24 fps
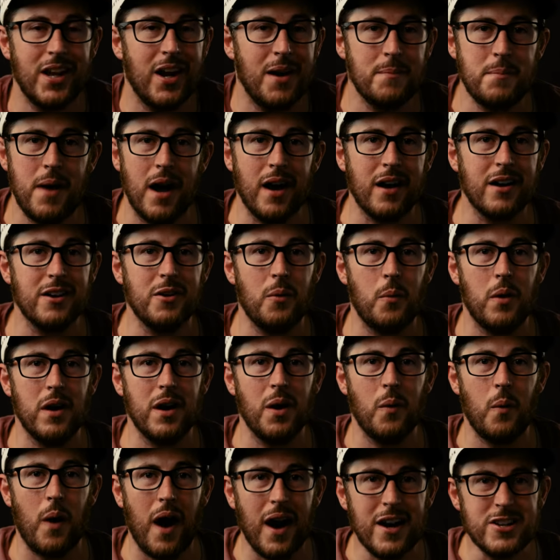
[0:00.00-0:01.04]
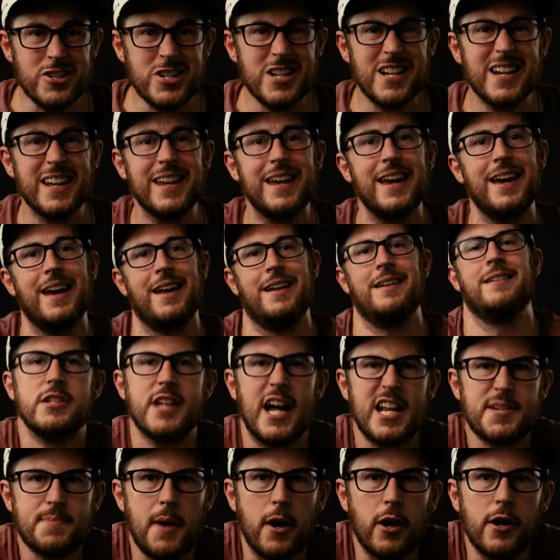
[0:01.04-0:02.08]
I'm not going to want to watch it again. So
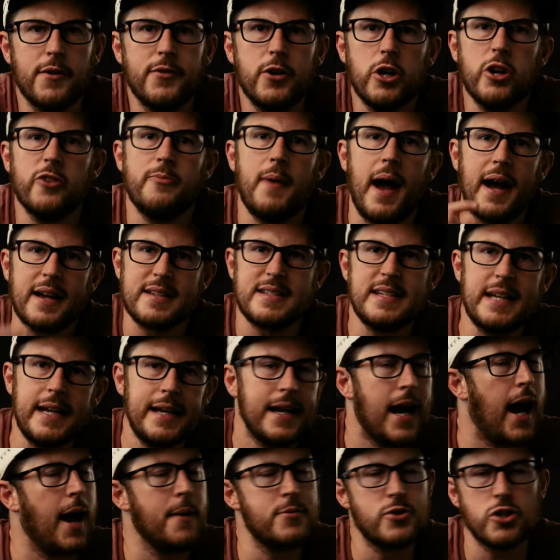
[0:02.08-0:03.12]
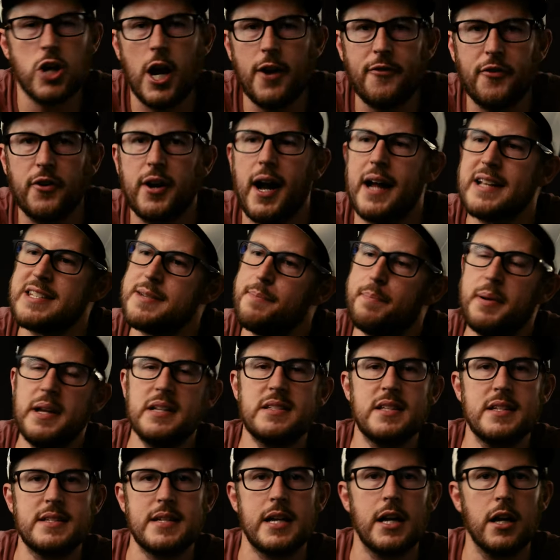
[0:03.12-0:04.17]
that's my review of MaXXXine. I'm sure I forgot some
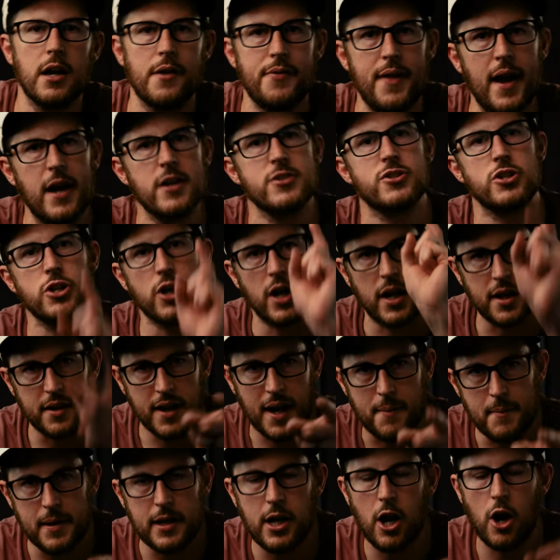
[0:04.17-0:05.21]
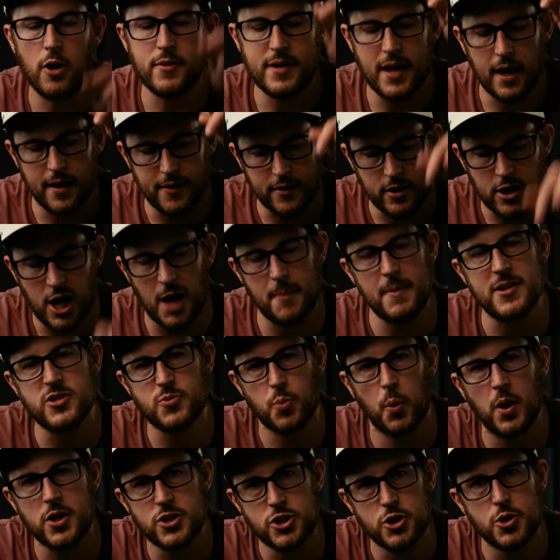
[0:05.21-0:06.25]
pieces here and there, so you got to let me know down in the comments
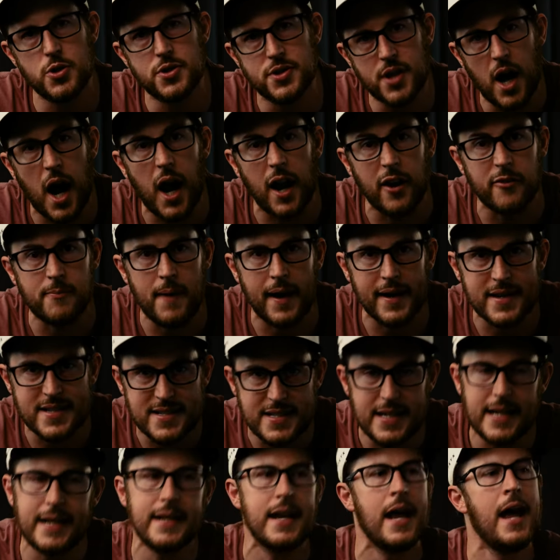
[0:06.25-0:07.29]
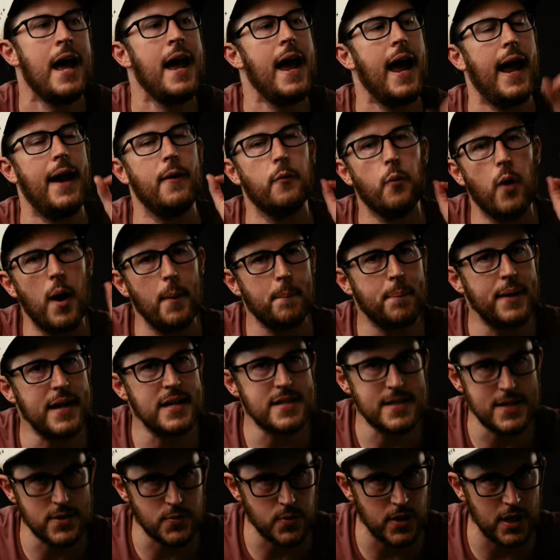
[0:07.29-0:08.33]
what you thought of MaXXXine and what
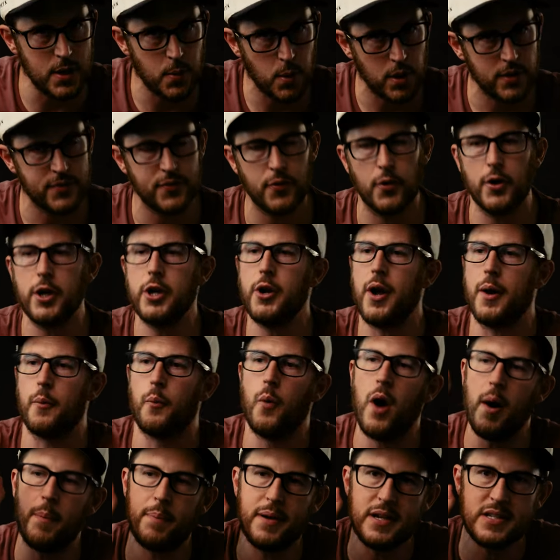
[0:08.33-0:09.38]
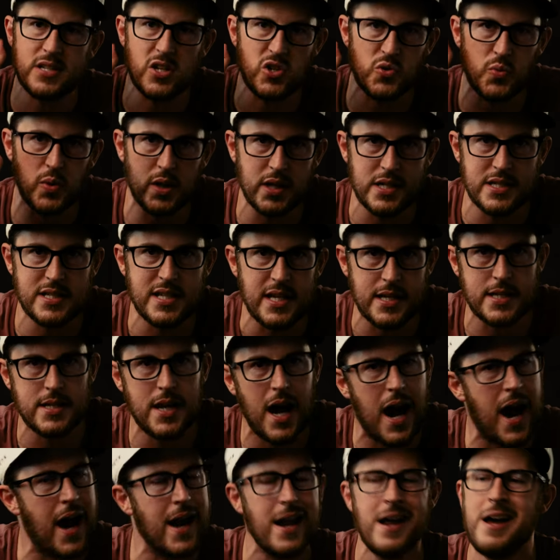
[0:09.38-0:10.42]
pieces really worked for you and what pieces really did
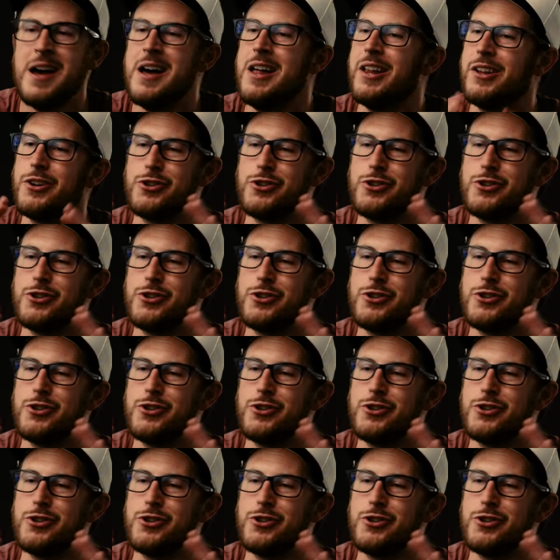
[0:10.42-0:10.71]
not.